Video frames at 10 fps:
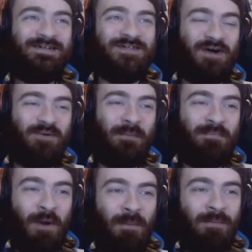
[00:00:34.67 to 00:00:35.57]
so we're
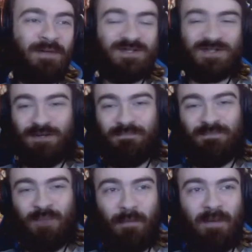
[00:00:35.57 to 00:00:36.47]
probably just going to
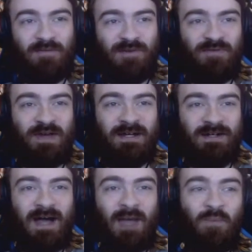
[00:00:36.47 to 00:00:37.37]
bop
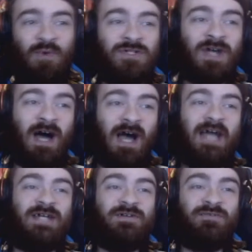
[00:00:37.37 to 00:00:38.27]
everything. I would
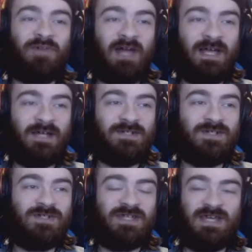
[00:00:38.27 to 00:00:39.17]
kind of like
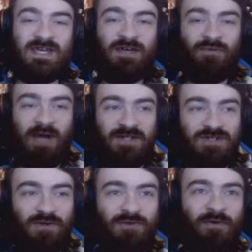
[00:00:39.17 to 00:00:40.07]
to see
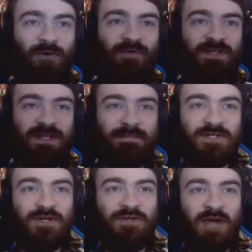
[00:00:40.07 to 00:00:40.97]
Rasta evolve this
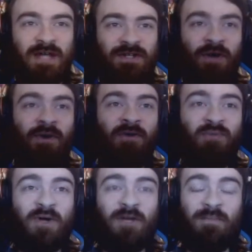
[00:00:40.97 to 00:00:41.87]
episode. I don't know if
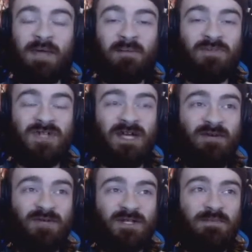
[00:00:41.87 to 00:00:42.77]
we're going to be able to get
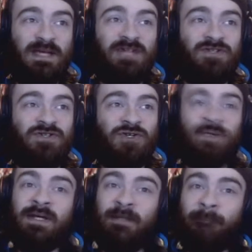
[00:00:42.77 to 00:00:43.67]
enough XP to do it.